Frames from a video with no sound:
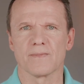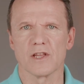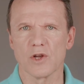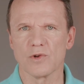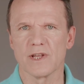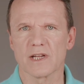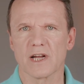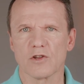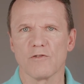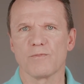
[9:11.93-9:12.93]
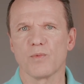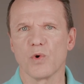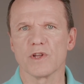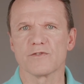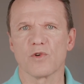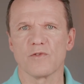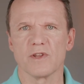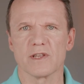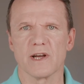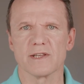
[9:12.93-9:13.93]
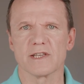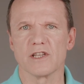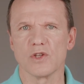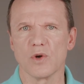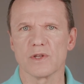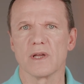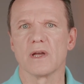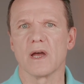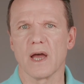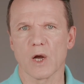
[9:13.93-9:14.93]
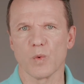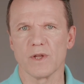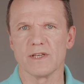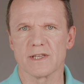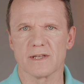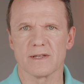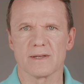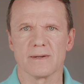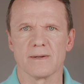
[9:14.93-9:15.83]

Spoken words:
Note that cutoff points for quintiles are not equidistant.